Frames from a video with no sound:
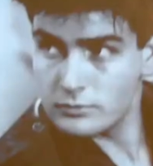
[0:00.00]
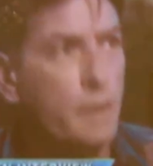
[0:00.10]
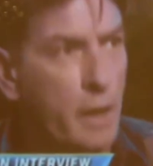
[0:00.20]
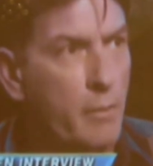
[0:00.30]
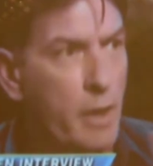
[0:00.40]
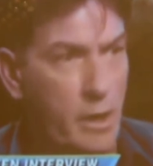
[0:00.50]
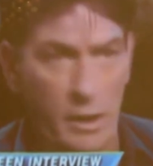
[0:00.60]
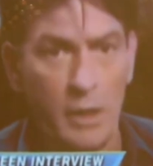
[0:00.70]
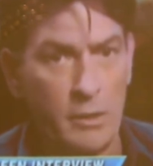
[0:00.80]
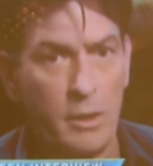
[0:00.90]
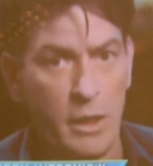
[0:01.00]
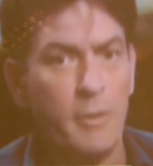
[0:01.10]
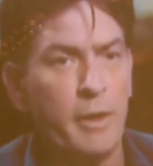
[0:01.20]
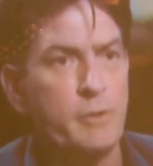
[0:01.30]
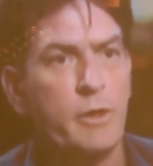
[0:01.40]
Yeah, I
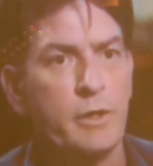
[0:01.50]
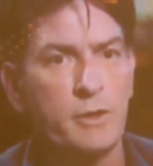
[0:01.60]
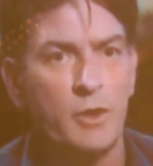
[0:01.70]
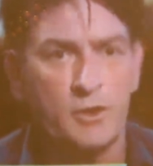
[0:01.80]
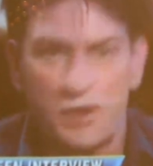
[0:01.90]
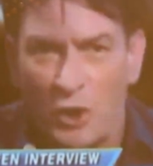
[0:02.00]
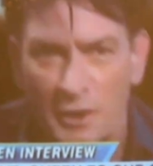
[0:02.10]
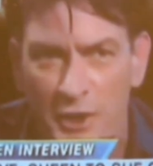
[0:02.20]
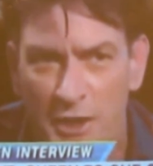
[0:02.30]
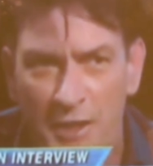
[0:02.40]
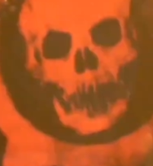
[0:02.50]
am on a drug. It's called Charlie Sheen.